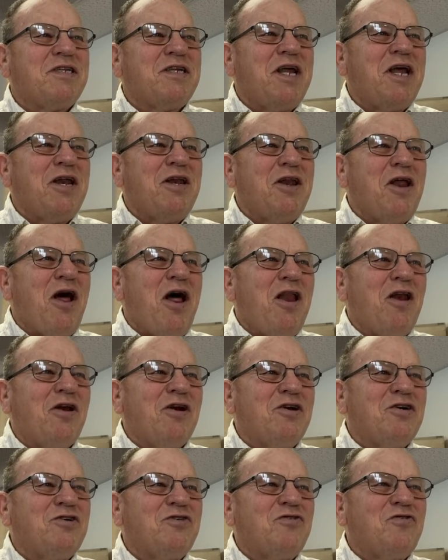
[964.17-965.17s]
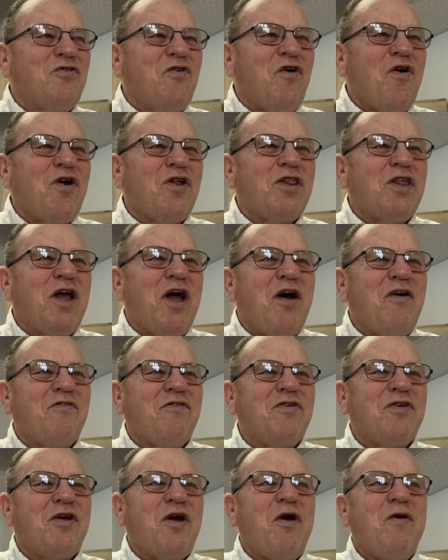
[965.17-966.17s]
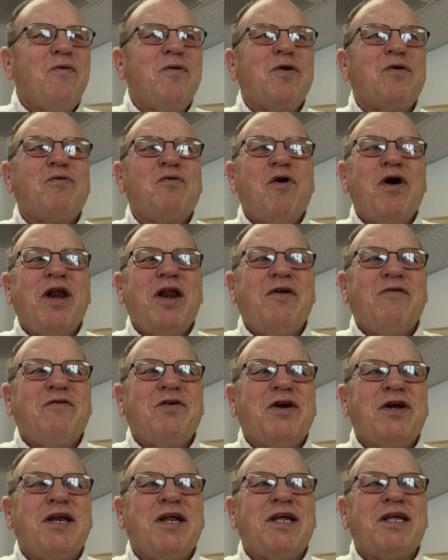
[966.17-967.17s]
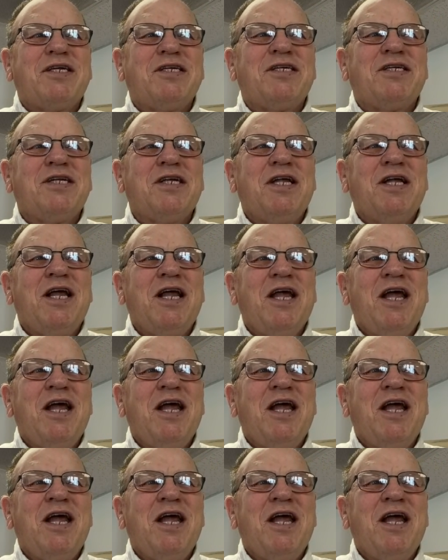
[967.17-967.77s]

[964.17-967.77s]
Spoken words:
$10 for the Afikomen, whatever it is.